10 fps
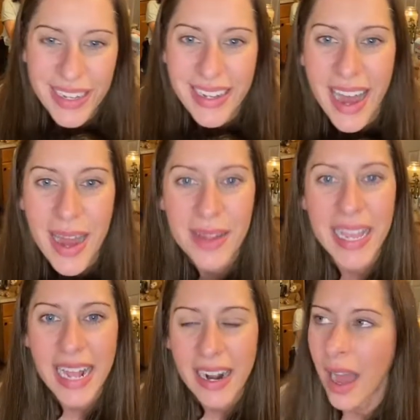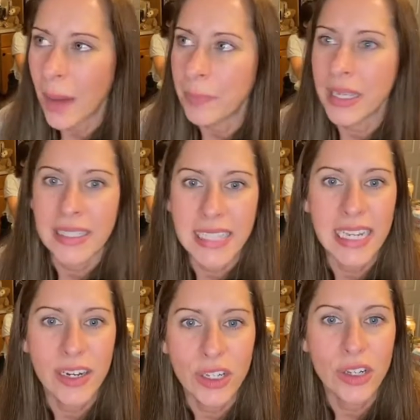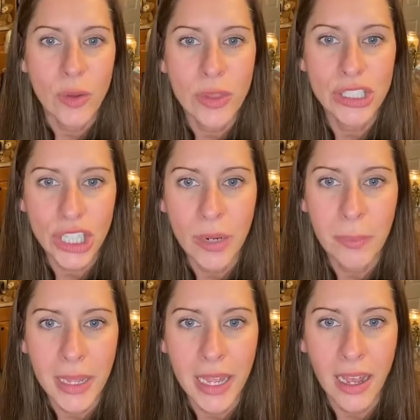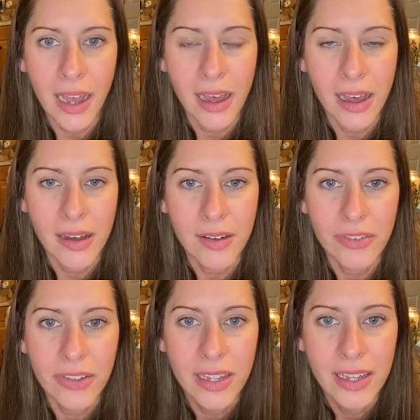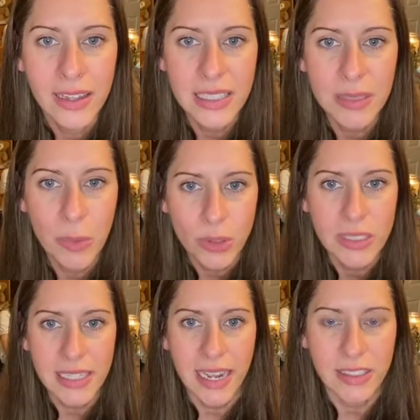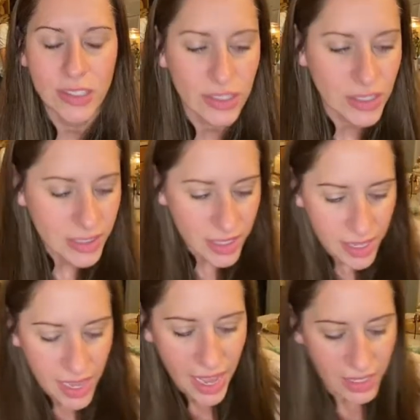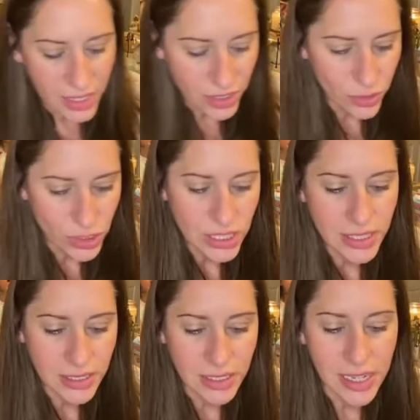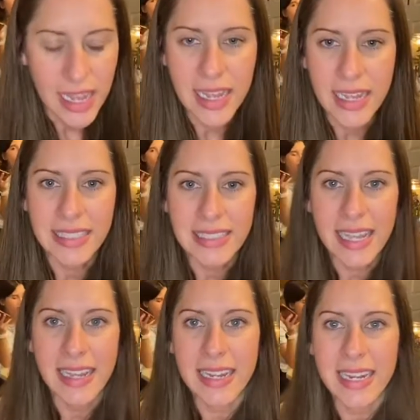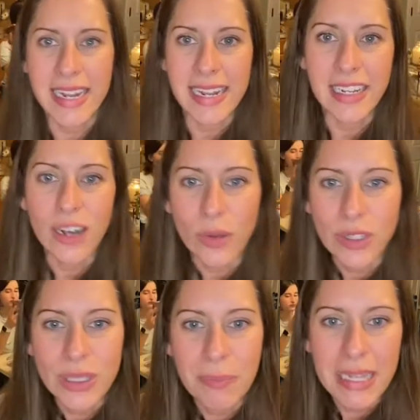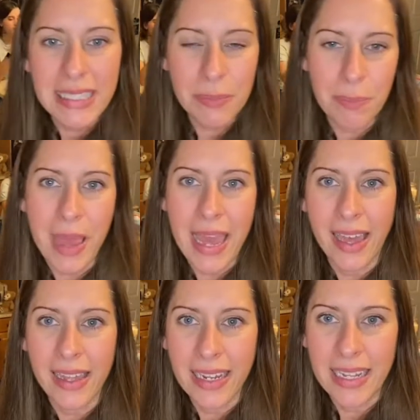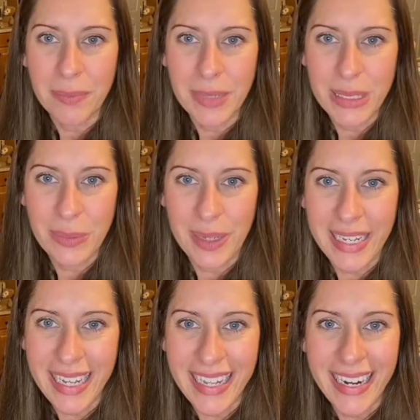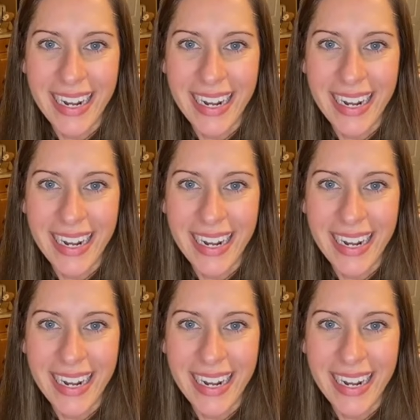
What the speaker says: I get up because I hear, you know, the chirping of the smoke detectors. And it's, you know, there's a big span in between it.